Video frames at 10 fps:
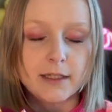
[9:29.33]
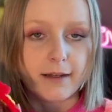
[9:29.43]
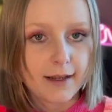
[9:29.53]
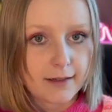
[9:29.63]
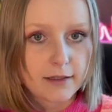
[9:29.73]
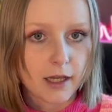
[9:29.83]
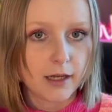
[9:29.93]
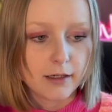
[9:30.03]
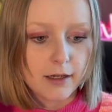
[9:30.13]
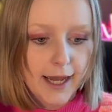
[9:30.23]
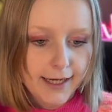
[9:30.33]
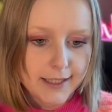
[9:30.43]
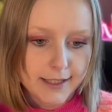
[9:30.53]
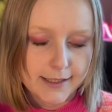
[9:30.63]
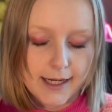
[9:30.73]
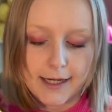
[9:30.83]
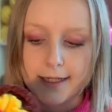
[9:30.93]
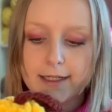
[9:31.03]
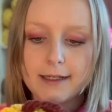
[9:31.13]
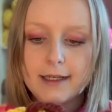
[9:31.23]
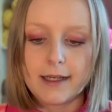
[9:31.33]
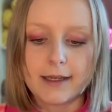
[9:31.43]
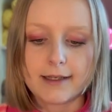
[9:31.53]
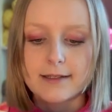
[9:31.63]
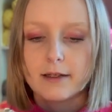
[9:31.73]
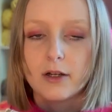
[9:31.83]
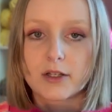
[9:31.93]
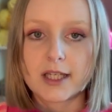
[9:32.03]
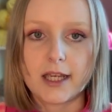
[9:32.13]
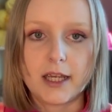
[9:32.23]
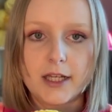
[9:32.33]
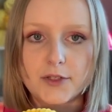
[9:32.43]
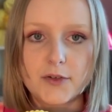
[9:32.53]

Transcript: that I designed. It's not a